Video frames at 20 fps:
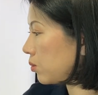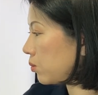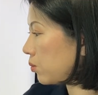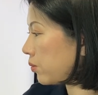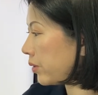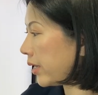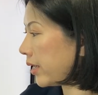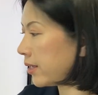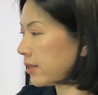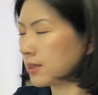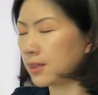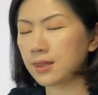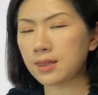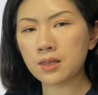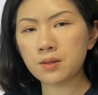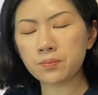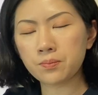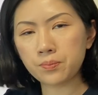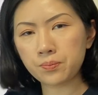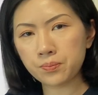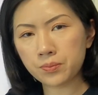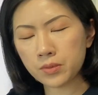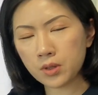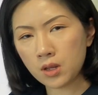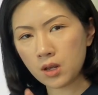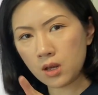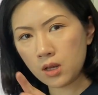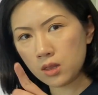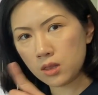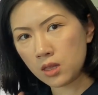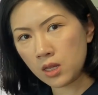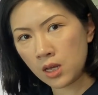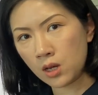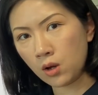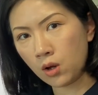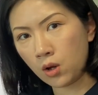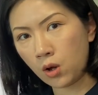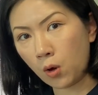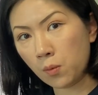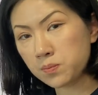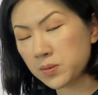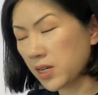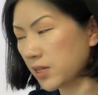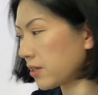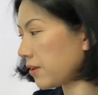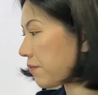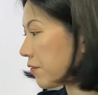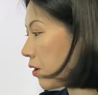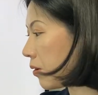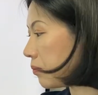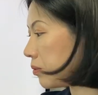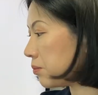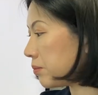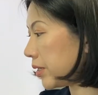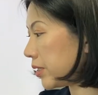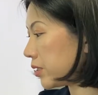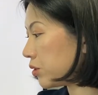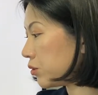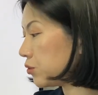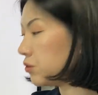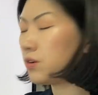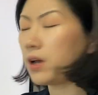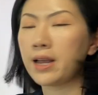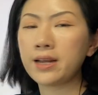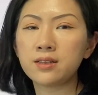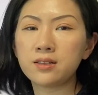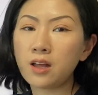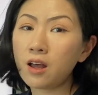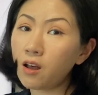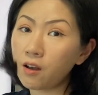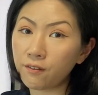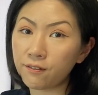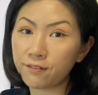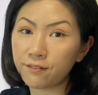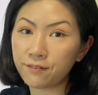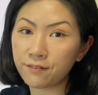with the objective complement, who I love.